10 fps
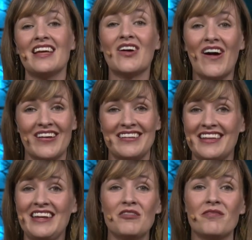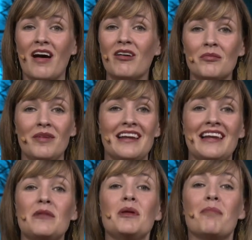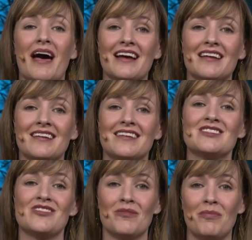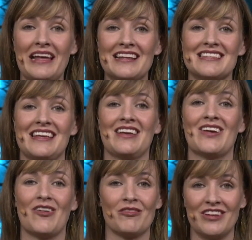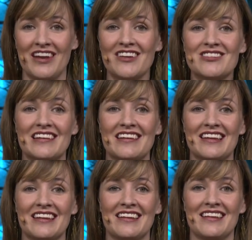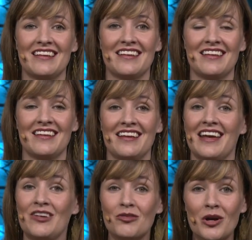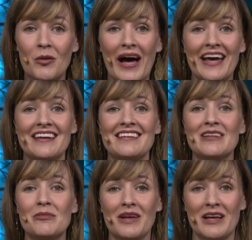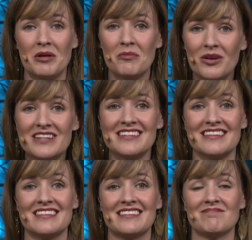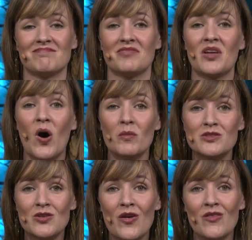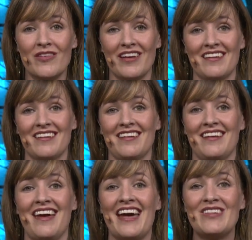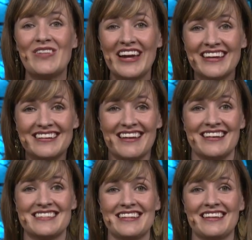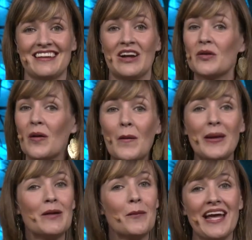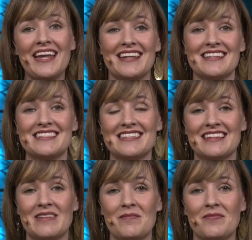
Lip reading: Thank God that he found me and led me back to the blessing of connection. It required becoming present, observing, and recognizing a growing awareness.